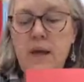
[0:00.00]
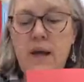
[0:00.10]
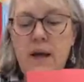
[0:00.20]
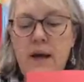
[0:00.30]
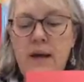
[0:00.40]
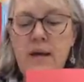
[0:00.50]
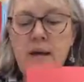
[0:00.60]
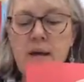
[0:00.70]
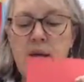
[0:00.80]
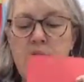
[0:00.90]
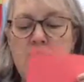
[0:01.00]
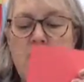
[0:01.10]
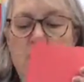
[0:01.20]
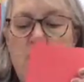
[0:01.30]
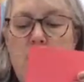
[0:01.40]
Okay? So
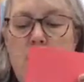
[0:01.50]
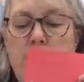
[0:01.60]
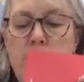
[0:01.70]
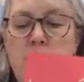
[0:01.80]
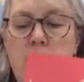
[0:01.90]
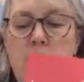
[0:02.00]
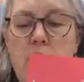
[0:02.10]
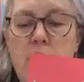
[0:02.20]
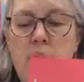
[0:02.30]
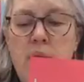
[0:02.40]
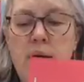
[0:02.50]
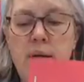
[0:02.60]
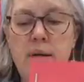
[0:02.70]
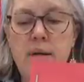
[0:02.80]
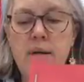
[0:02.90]
you're going to cut